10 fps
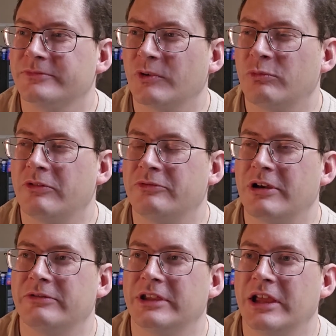rough
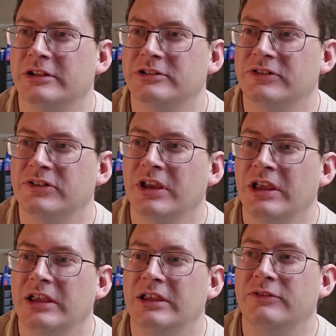around the edges
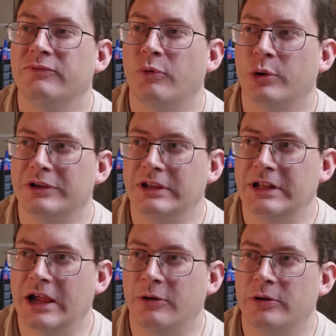in 14
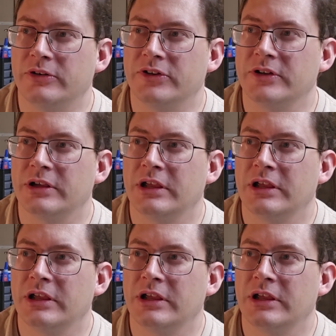hours,